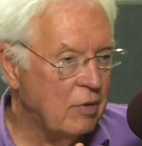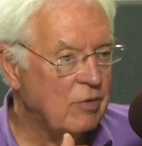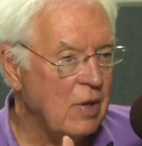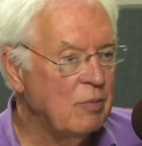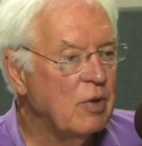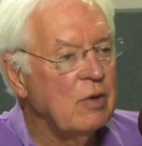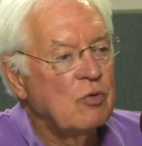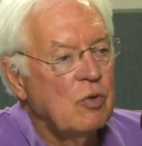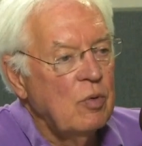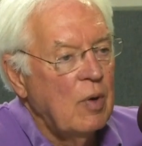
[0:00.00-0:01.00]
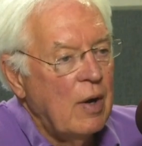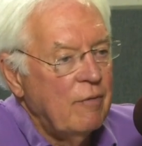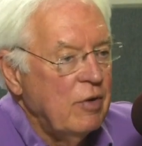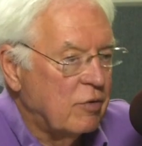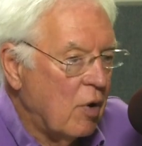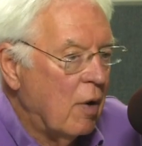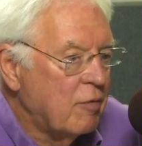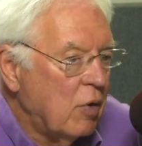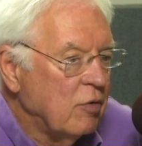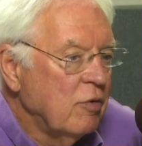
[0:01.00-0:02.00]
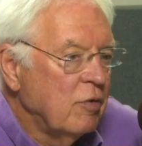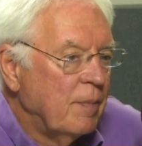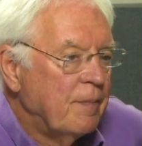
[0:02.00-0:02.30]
same thing true of his golf courses?